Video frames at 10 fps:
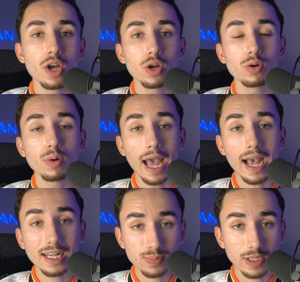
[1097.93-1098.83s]
who
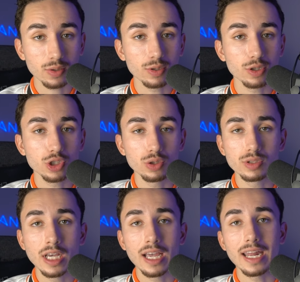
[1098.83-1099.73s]
has been through your
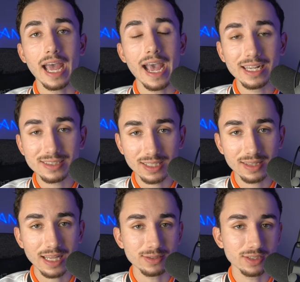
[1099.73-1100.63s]
shoes and has seen
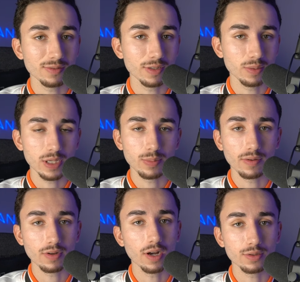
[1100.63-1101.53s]
thousands of other people
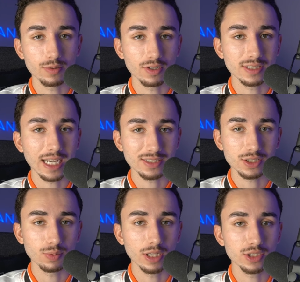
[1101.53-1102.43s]
have gone through your exact
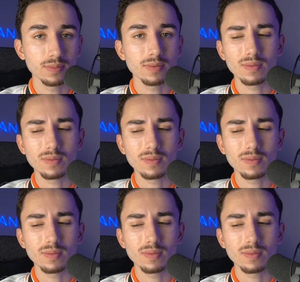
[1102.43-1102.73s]
situation